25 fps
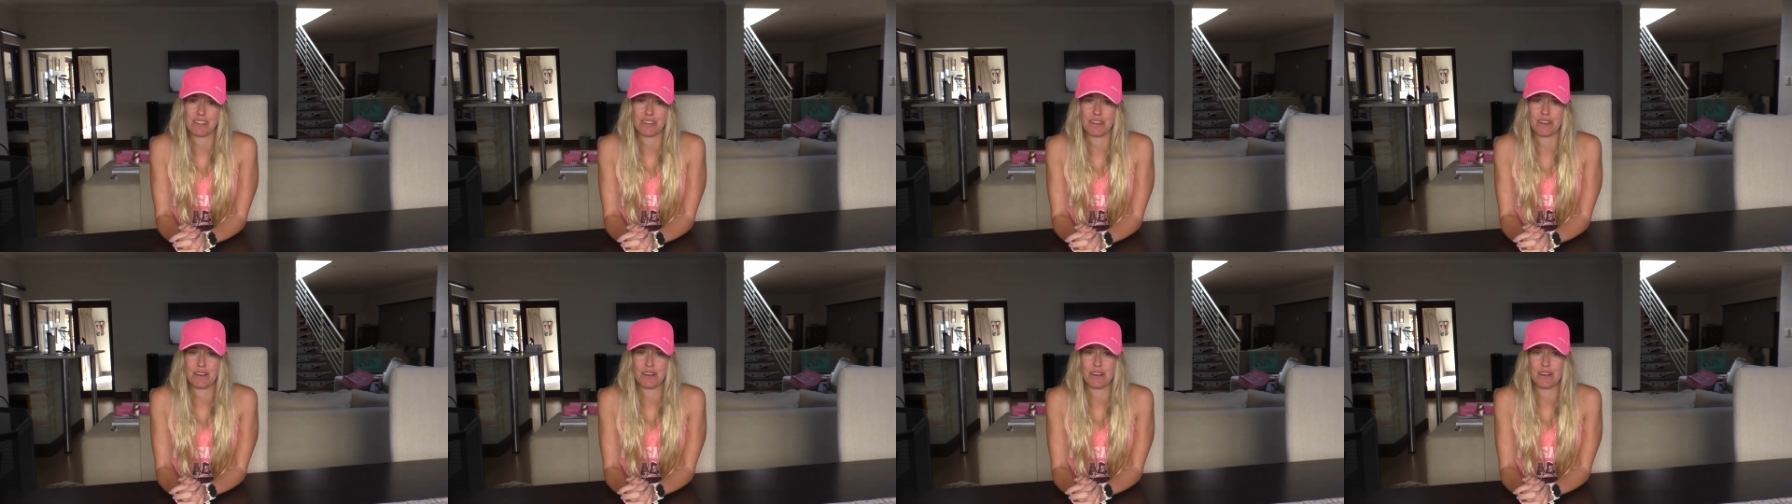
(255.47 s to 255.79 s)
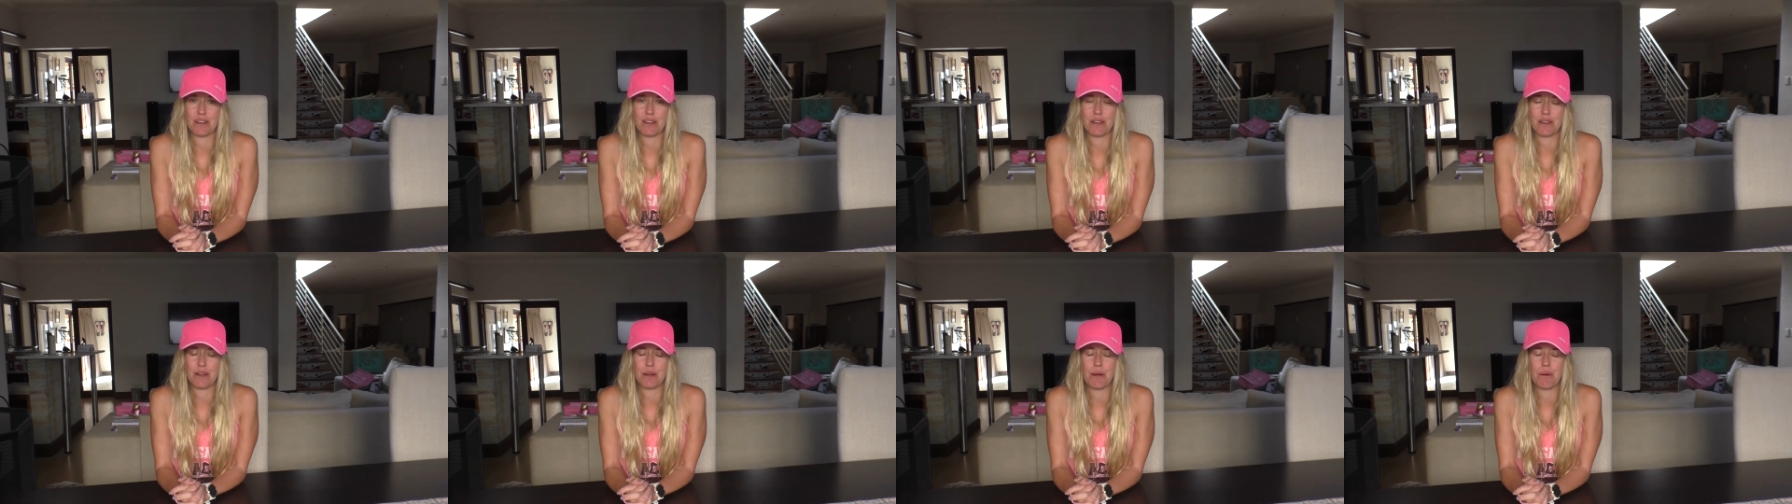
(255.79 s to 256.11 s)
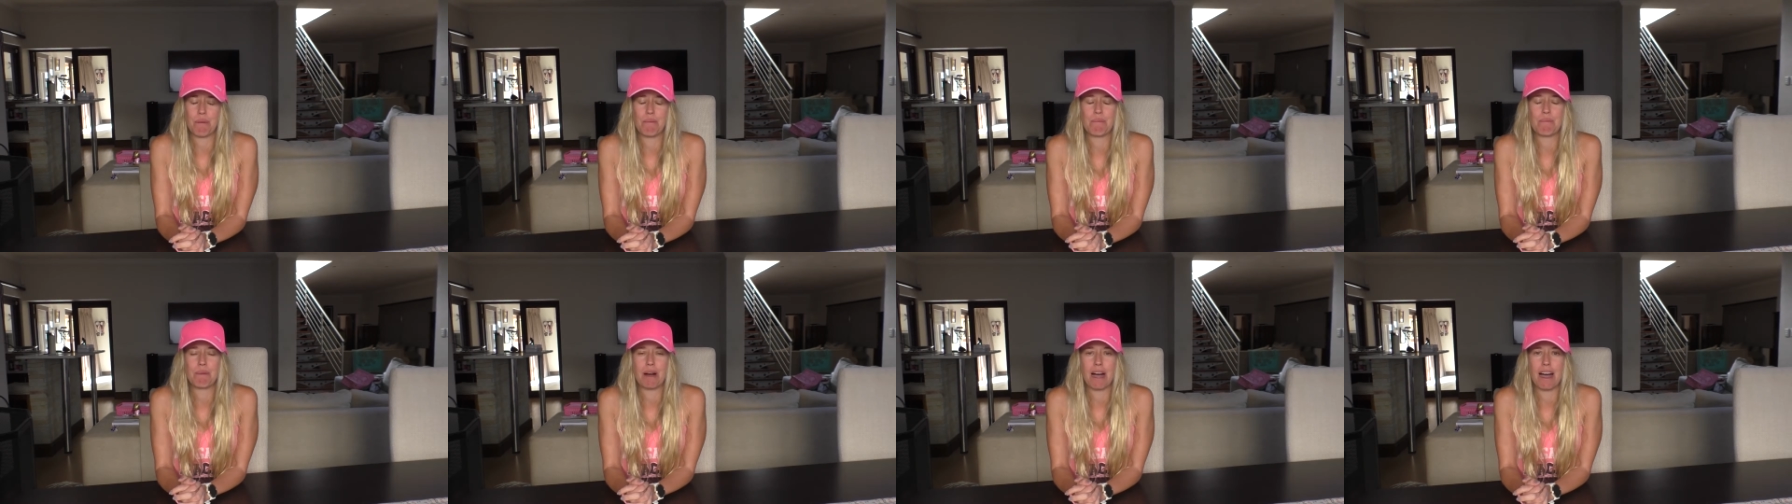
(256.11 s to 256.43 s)
Oh
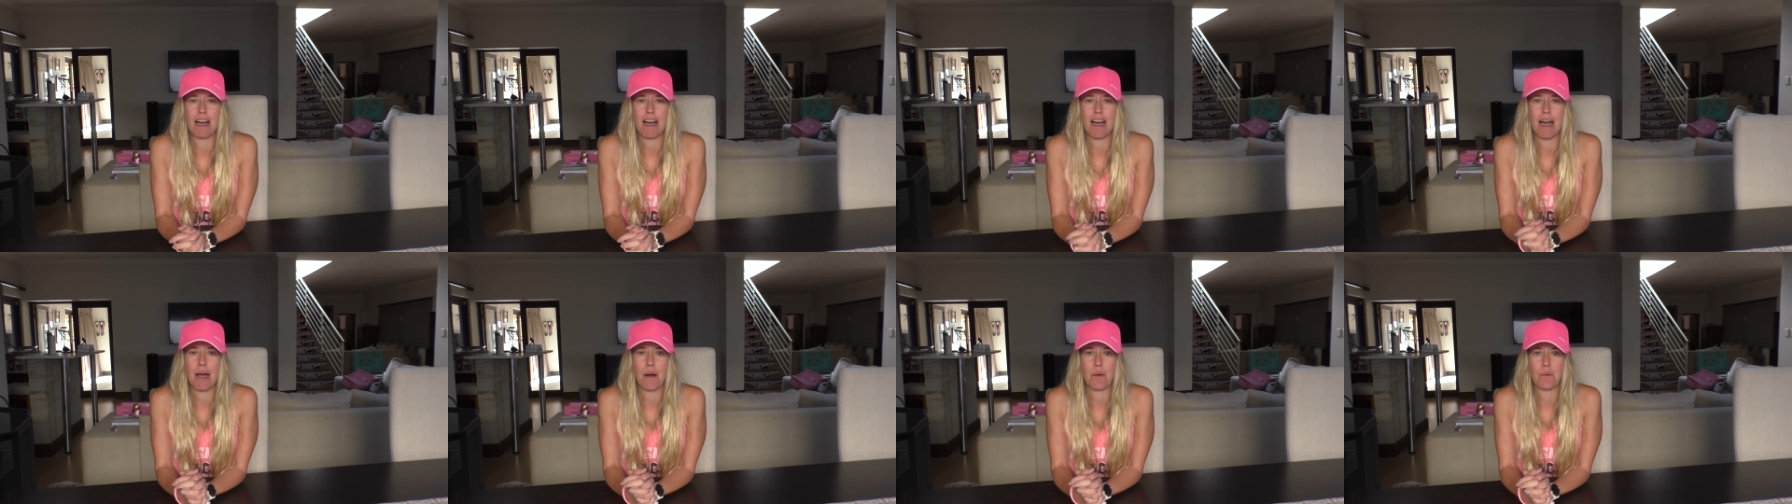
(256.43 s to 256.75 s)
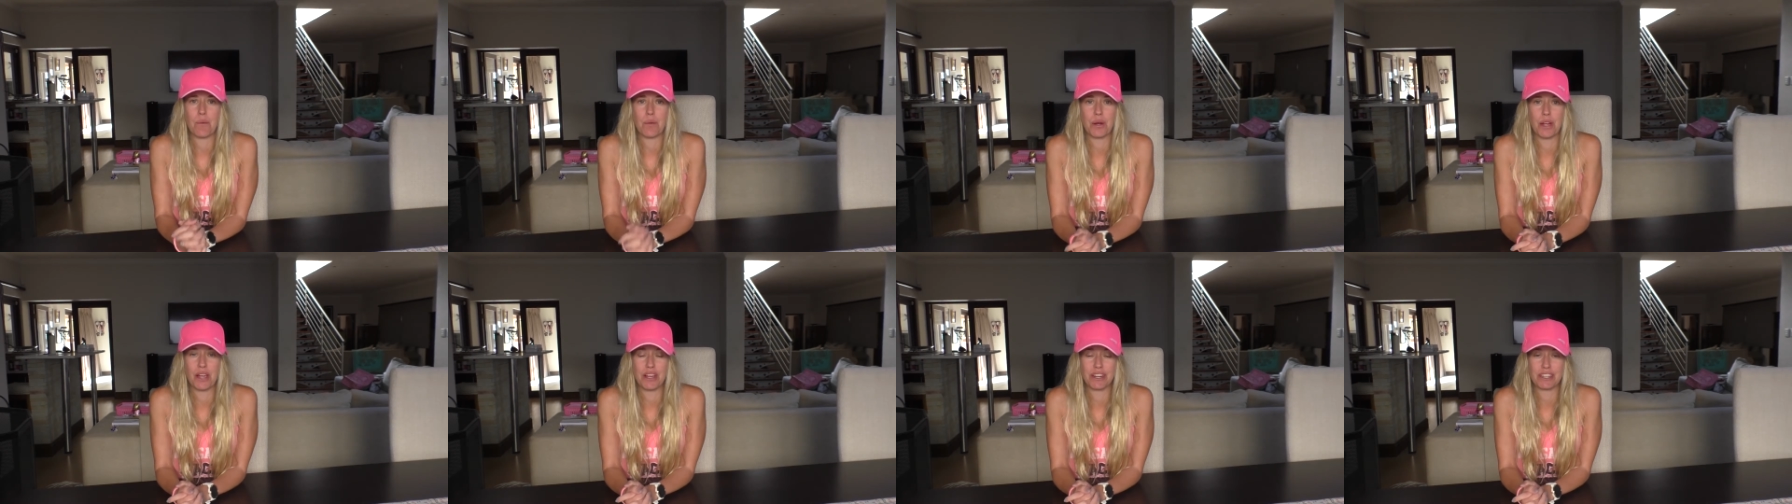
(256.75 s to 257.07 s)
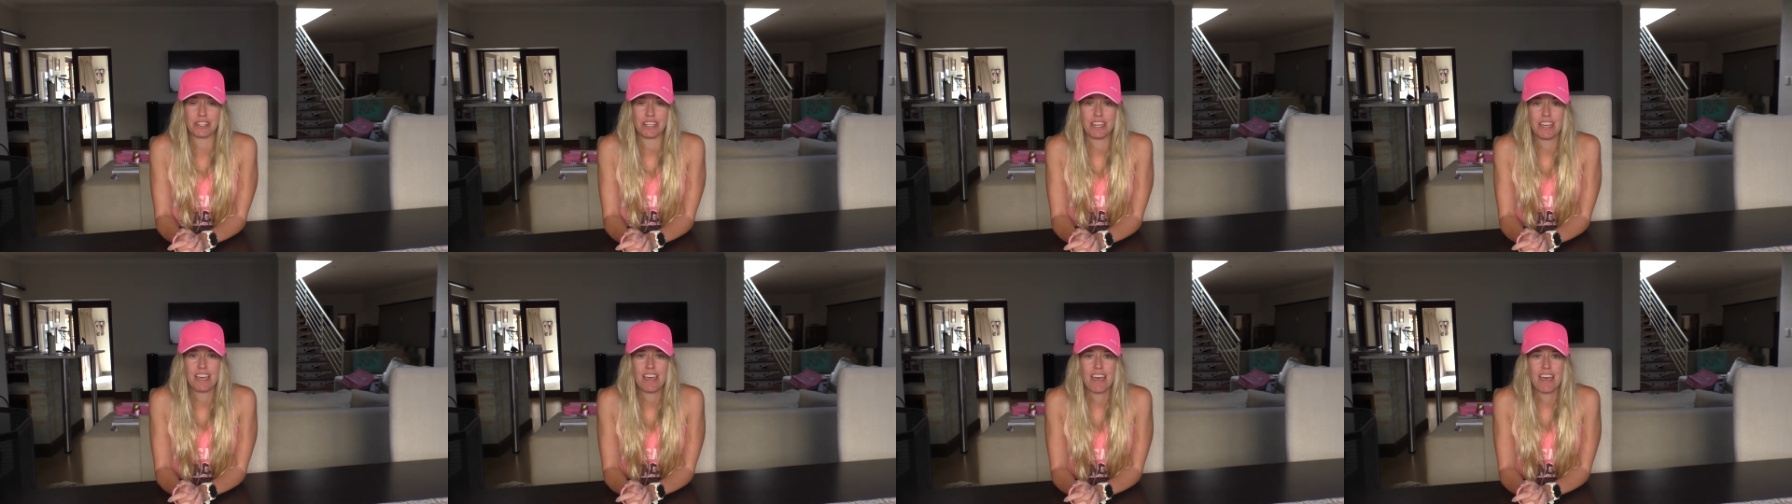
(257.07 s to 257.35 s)
my word.